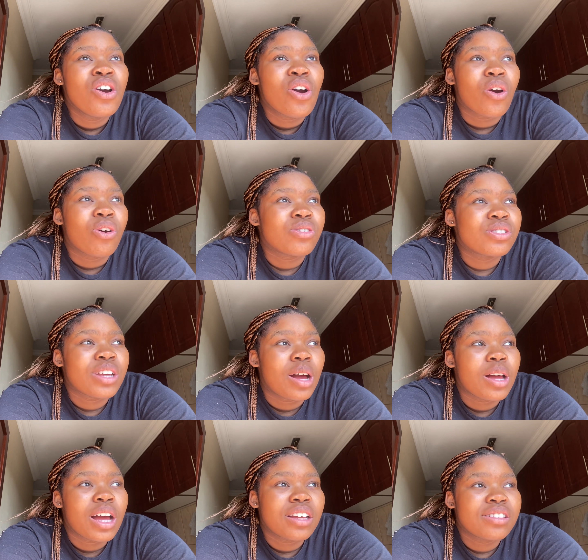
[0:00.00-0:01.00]
because uh,
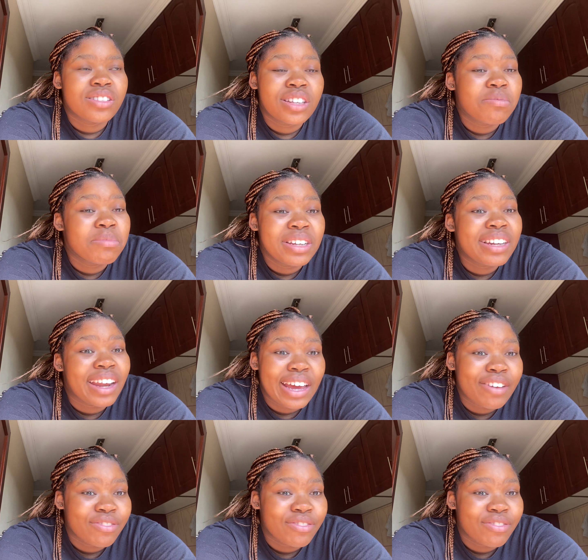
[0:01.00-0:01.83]
it's not midlife,